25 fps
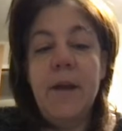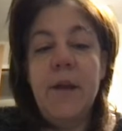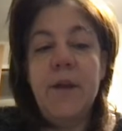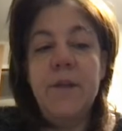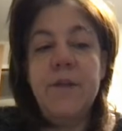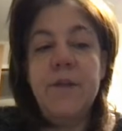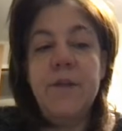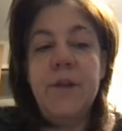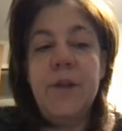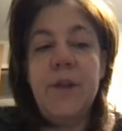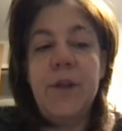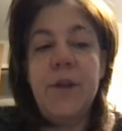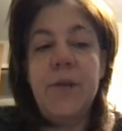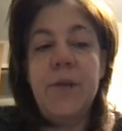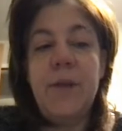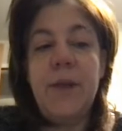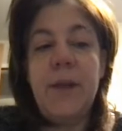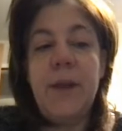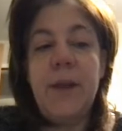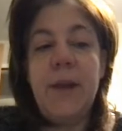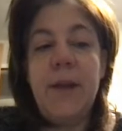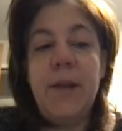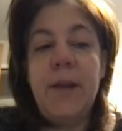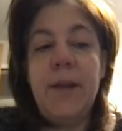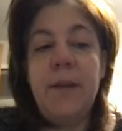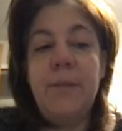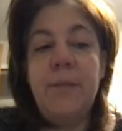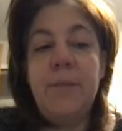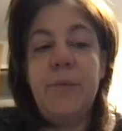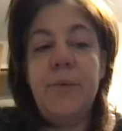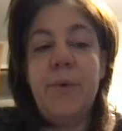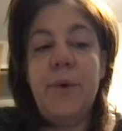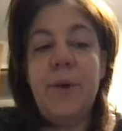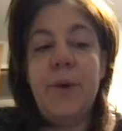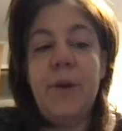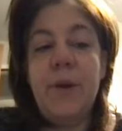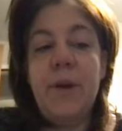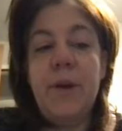So you can
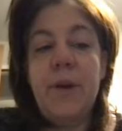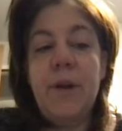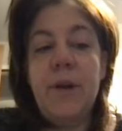import